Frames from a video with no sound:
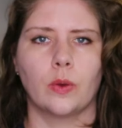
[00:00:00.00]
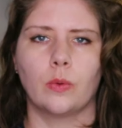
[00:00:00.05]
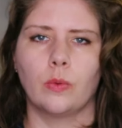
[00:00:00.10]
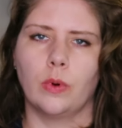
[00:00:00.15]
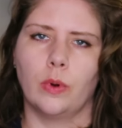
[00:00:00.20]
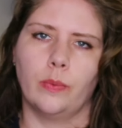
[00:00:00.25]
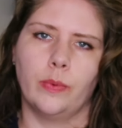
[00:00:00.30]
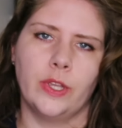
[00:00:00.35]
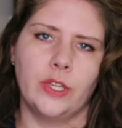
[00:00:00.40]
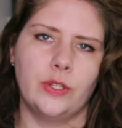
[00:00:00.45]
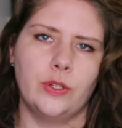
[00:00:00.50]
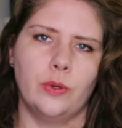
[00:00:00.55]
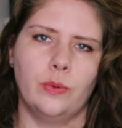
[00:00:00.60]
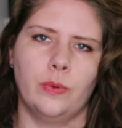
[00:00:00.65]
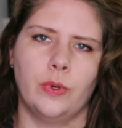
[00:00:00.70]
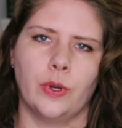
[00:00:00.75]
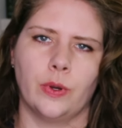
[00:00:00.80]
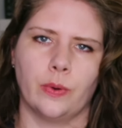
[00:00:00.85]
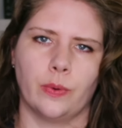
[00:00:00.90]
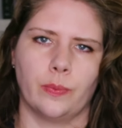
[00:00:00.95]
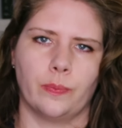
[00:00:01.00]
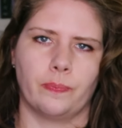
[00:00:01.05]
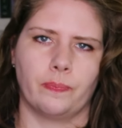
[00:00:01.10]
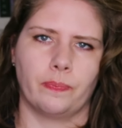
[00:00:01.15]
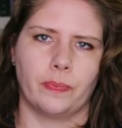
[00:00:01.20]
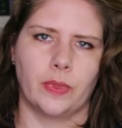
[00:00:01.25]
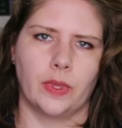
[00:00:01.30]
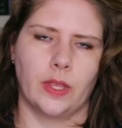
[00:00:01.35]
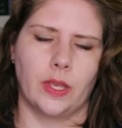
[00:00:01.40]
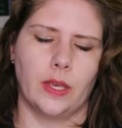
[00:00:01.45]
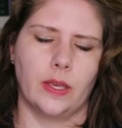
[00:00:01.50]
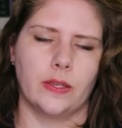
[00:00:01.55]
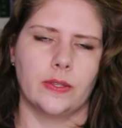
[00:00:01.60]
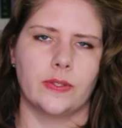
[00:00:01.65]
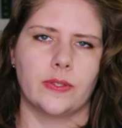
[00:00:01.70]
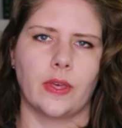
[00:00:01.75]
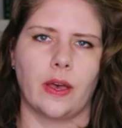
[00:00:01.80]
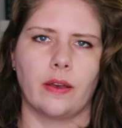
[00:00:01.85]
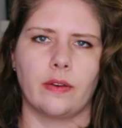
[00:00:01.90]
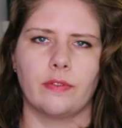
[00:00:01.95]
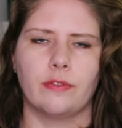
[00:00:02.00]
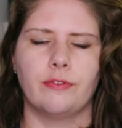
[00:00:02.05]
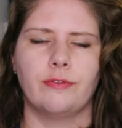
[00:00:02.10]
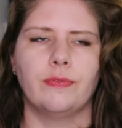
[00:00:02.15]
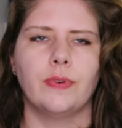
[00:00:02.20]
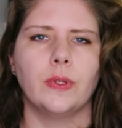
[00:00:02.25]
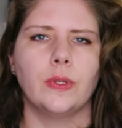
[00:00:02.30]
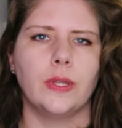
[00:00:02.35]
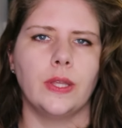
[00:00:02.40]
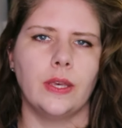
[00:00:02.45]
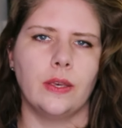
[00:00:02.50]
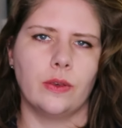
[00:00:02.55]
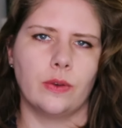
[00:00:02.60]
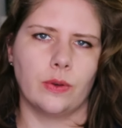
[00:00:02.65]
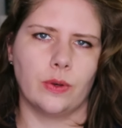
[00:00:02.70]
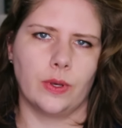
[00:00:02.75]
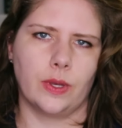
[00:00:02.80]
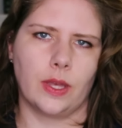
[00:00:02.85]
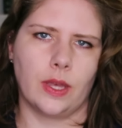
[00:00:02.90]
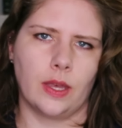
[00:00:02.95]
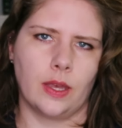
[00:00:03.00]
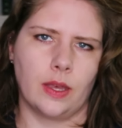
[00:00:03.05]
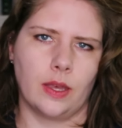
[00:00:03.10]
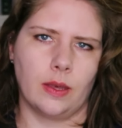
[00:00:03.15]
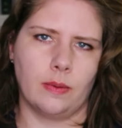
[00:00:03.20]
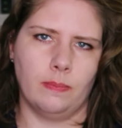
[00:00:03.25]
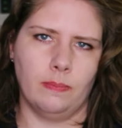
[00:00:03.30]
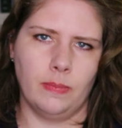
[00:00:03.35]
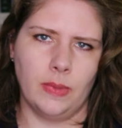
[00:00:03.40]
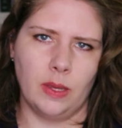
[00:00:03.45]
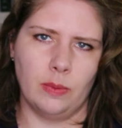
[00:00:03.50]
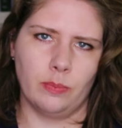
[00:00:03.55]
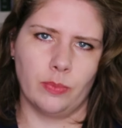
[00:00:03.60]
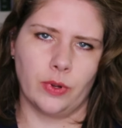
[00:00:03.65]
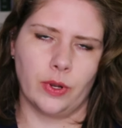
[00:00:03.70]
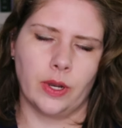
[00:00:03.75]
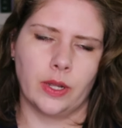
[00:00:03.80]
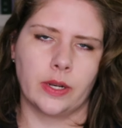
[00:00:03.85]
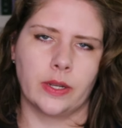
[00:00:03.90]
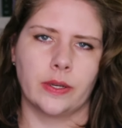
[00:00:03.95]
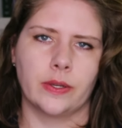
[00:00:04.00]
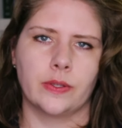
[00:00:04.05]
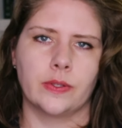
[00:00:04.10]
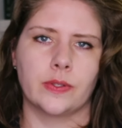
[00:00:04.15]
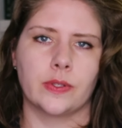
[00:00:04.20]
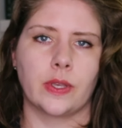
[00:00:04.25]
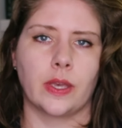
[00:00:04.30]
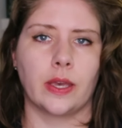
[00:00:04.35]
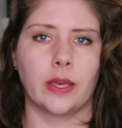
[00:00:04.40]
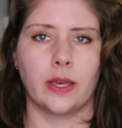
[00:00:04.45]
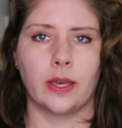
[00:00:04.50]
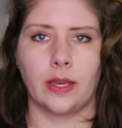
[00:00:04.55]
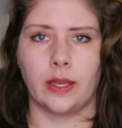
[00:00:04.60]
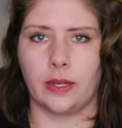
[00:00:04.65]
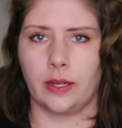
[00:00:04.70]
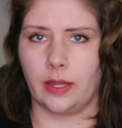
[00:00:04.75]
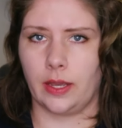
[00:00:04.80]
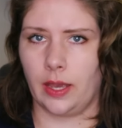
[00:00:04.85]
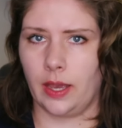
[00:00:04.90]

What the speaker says: What we do know is that fully cooking meat products and